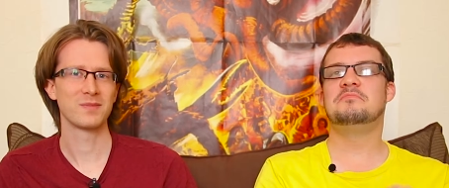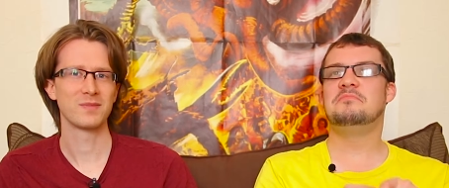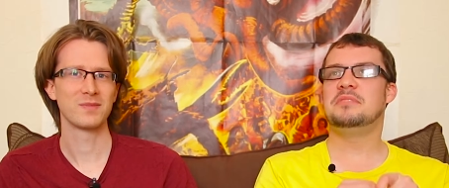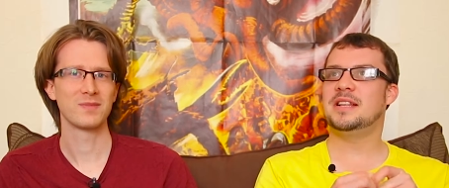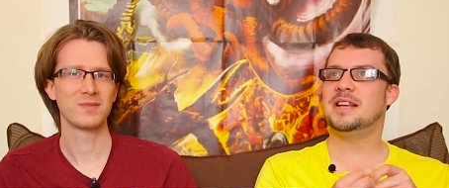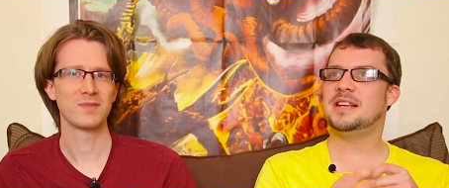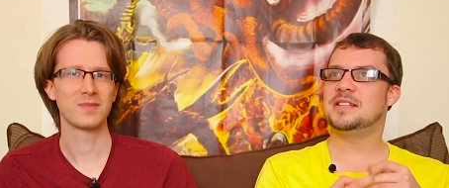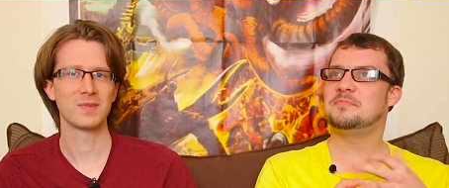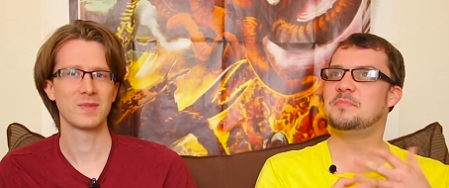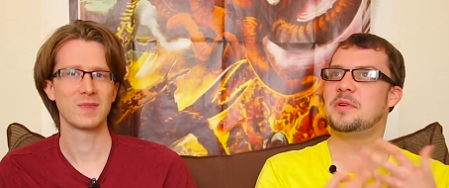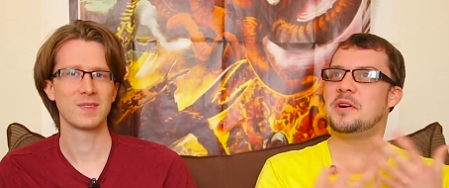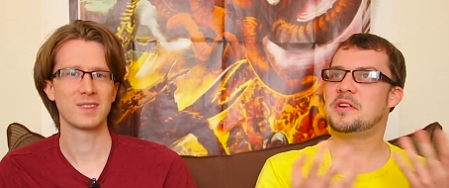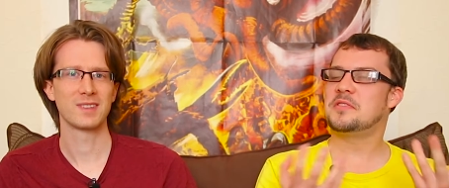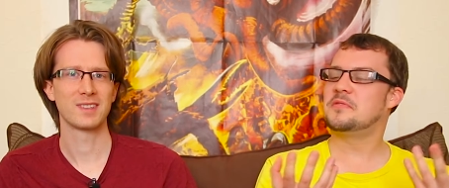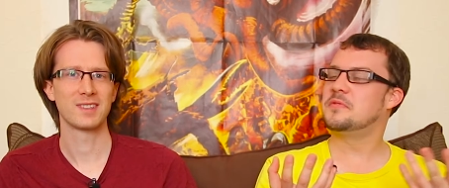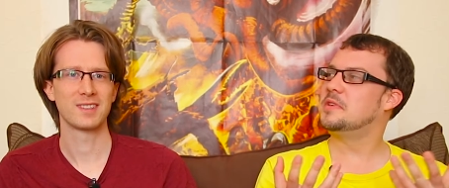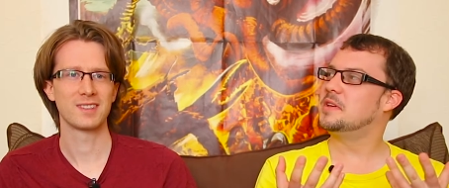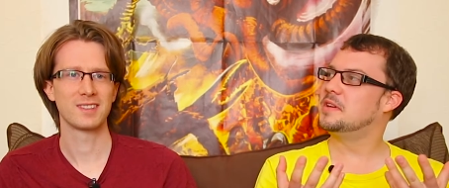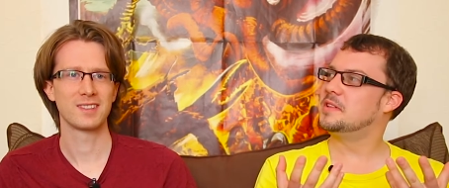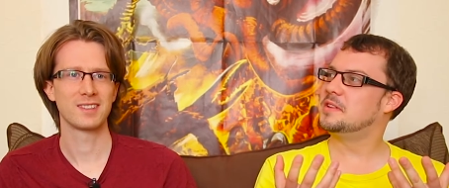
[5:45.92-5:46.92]
Speaker 1: that's part
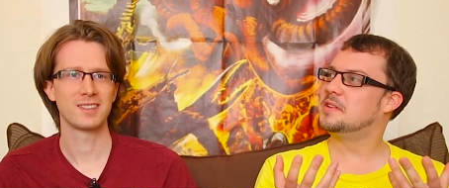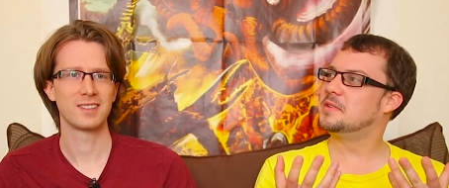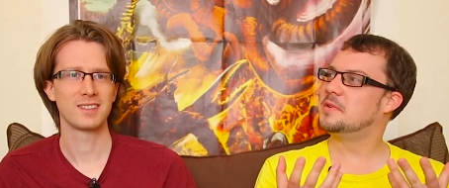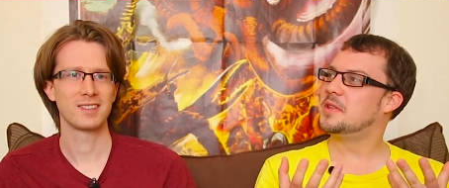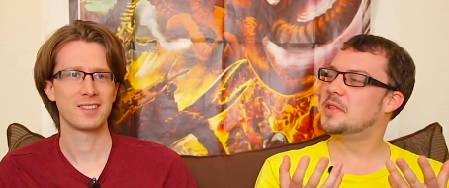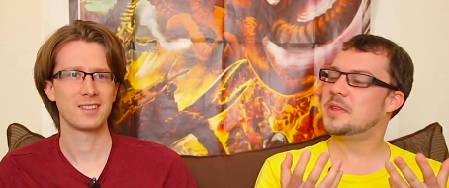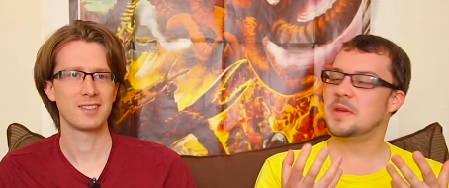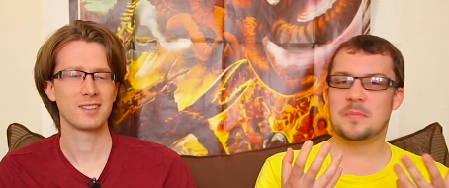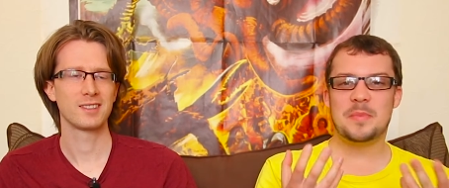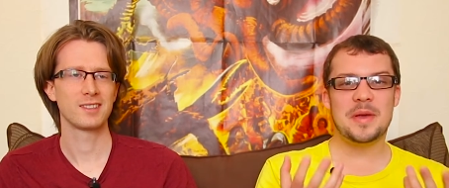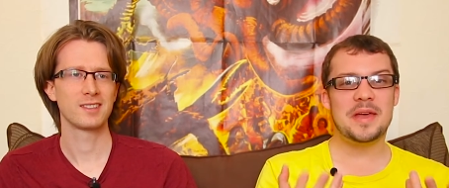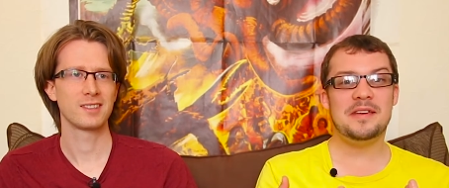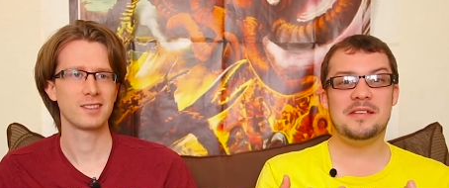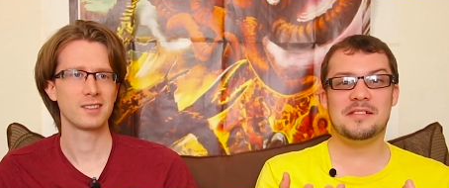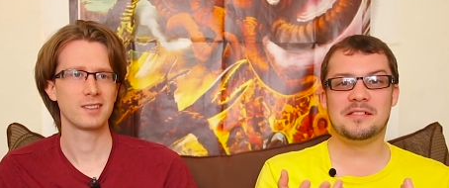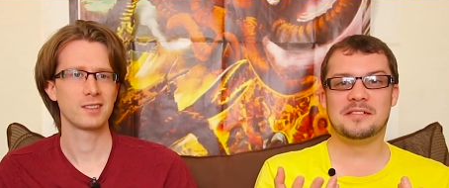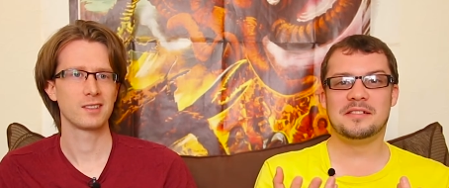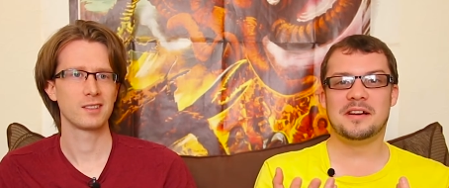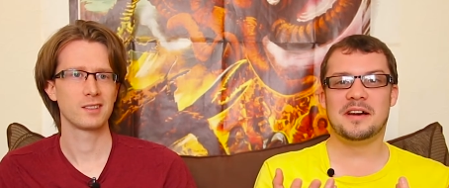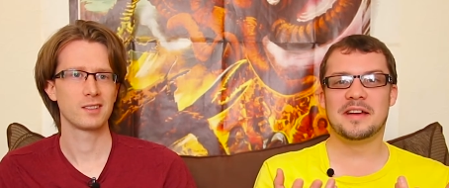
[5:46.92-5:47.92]
of the, the, the
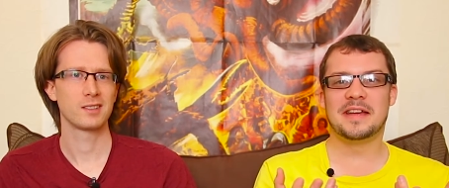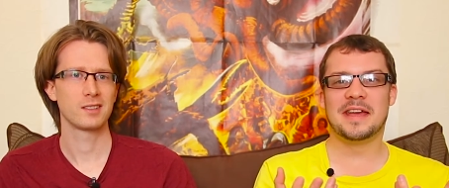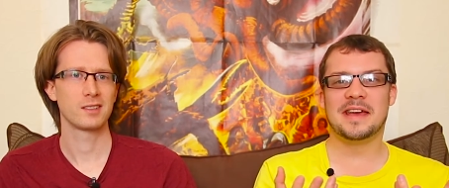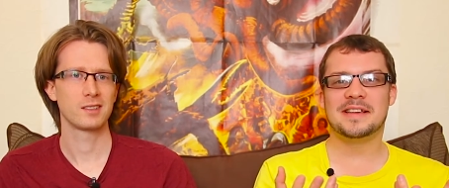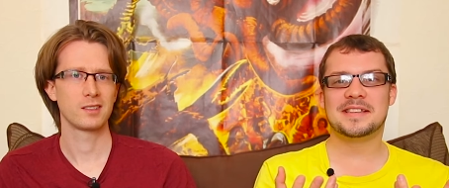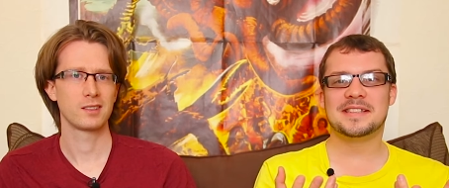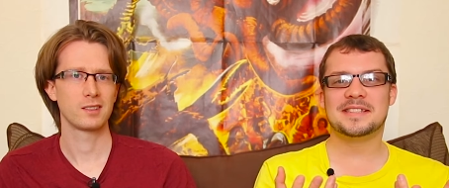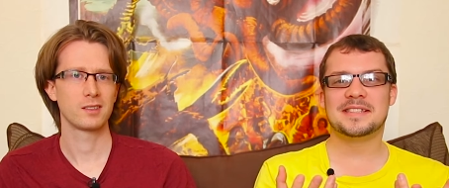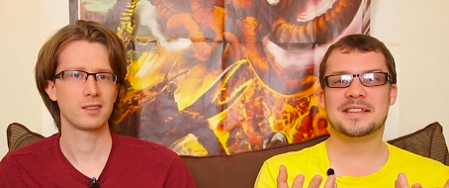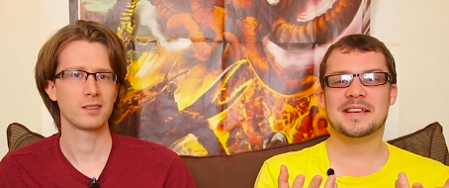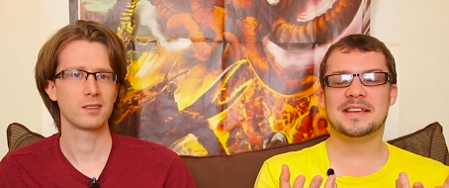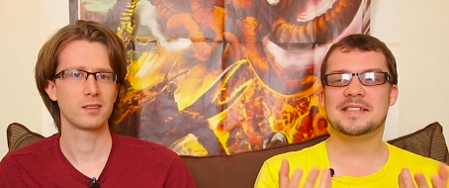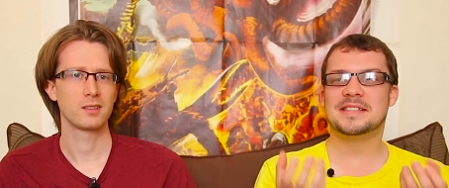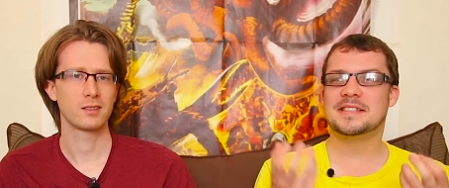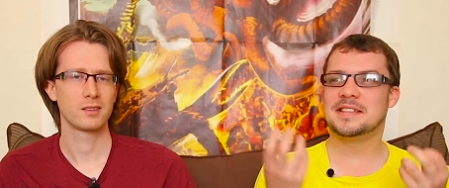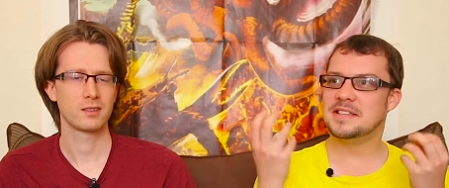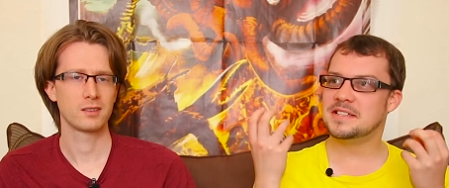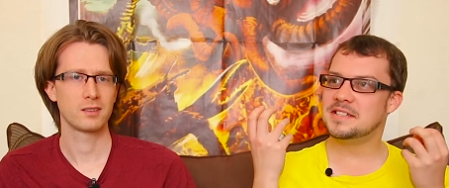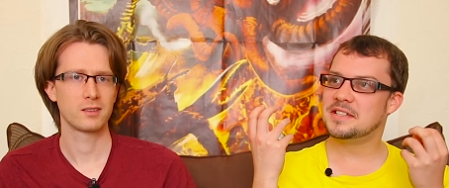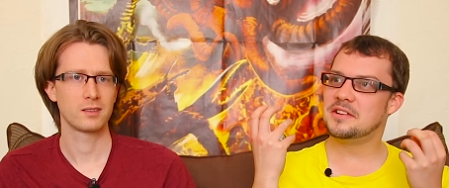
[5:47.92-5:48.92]
appeal, I guess,
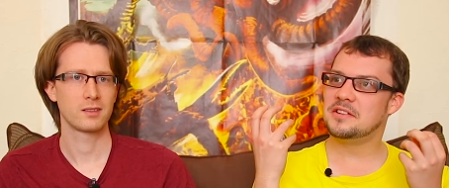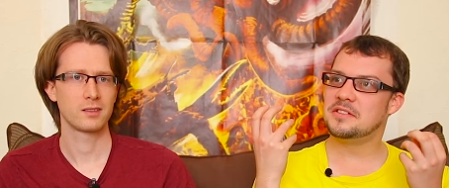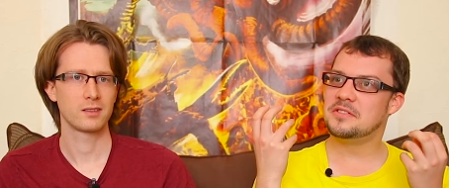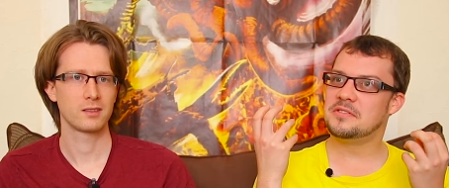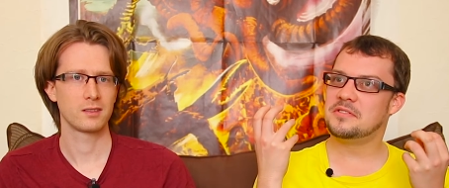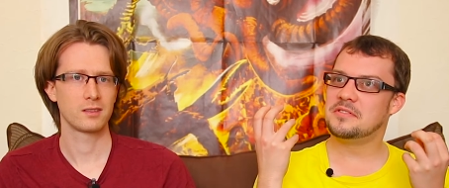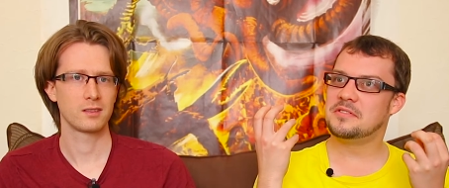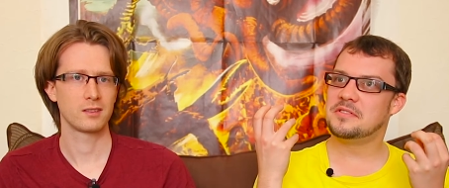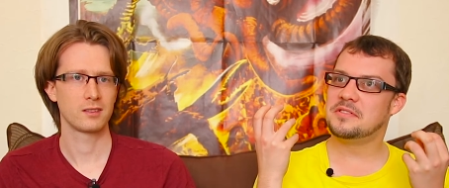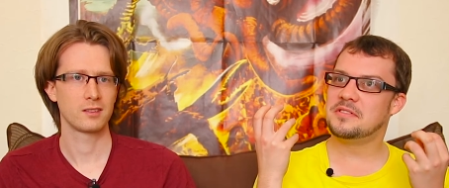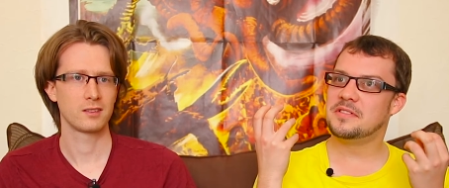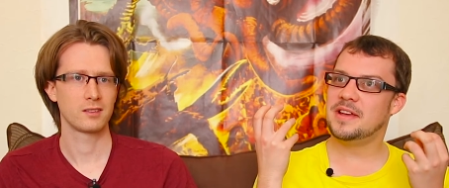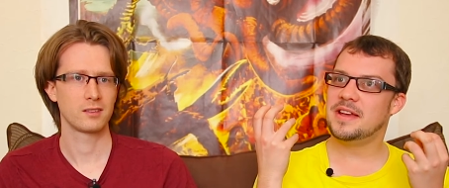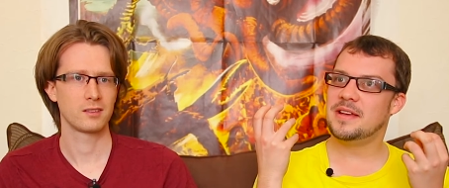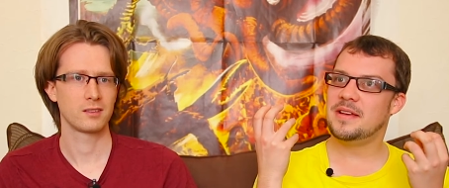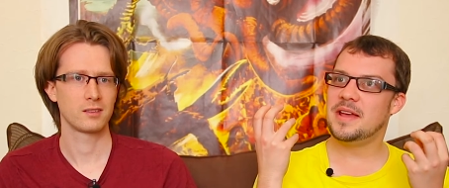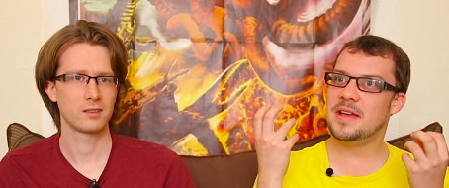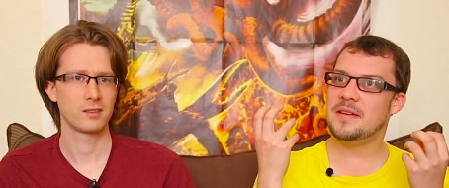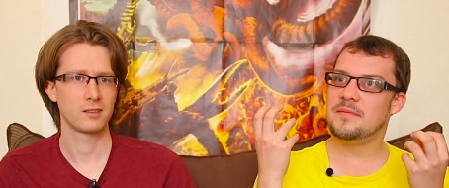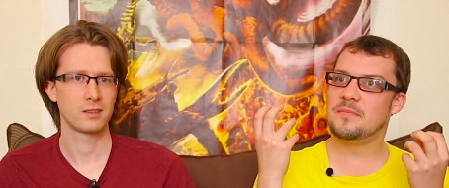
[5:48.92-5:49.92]
is is that you're
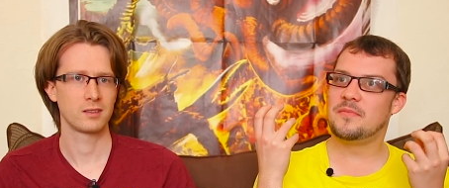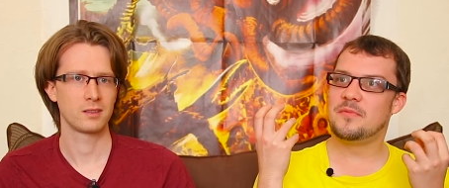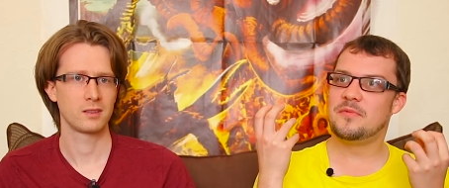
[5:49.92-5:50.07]
it